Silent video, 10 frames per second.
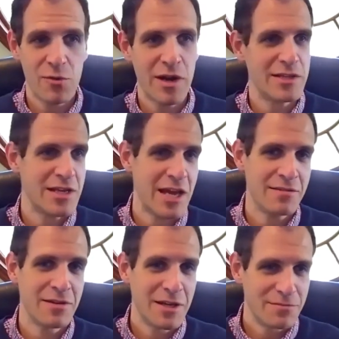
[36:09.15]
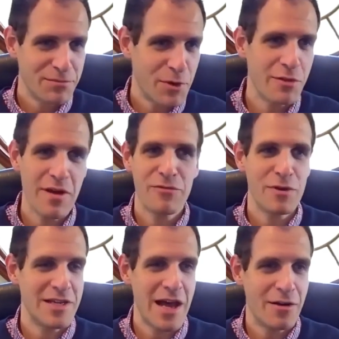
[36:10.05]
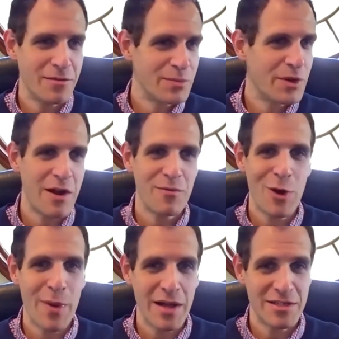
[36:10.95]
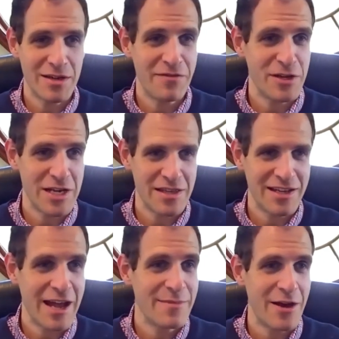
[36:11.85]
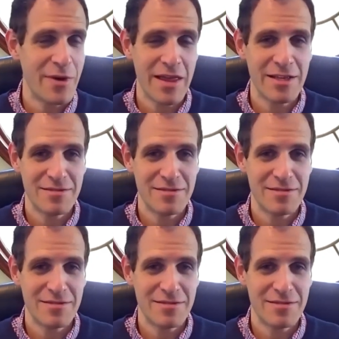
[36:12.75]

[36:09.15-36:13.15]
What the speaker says: We're not saying pull the referees out, put out robots and officiate the game that way.